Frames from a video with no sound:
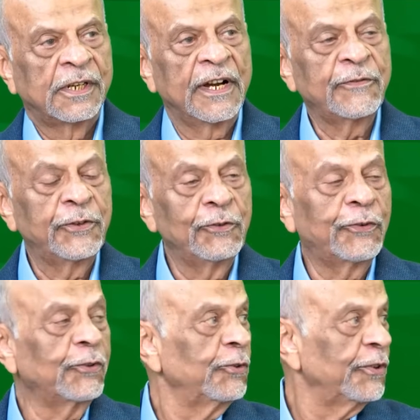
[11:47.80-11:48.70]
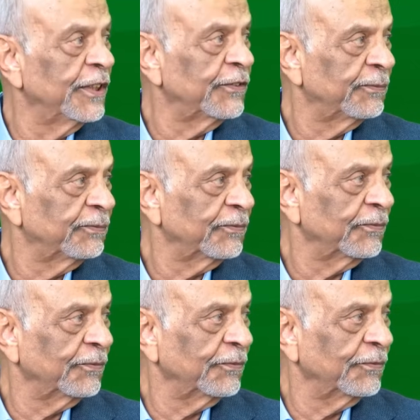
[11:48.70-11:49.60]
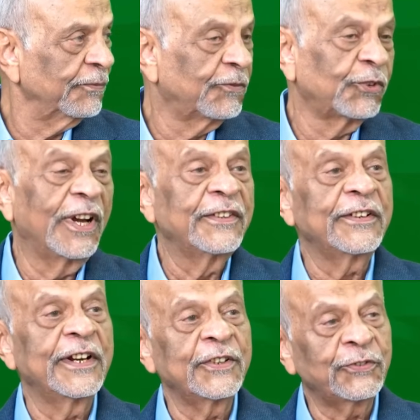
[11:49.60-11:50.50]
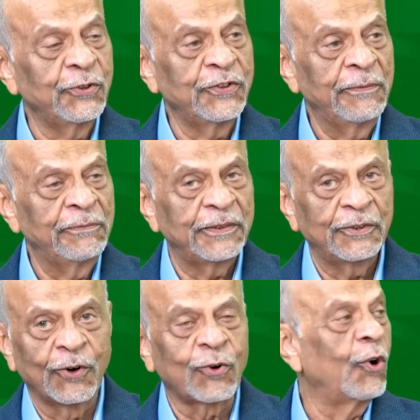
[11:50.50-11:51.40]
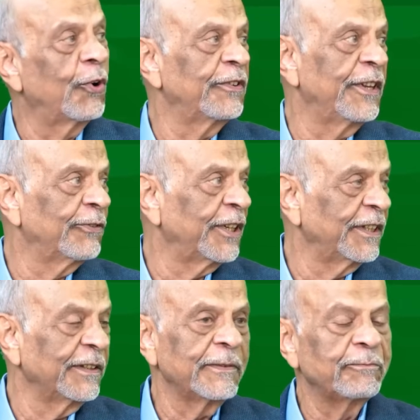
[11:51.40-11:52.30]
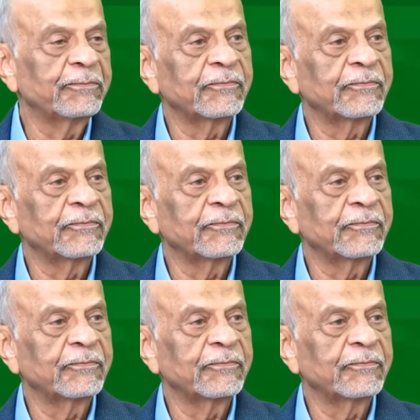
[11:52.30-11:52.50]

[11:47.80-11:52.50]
I had fuel for 2 days. So either I rescue them or go away without taking them.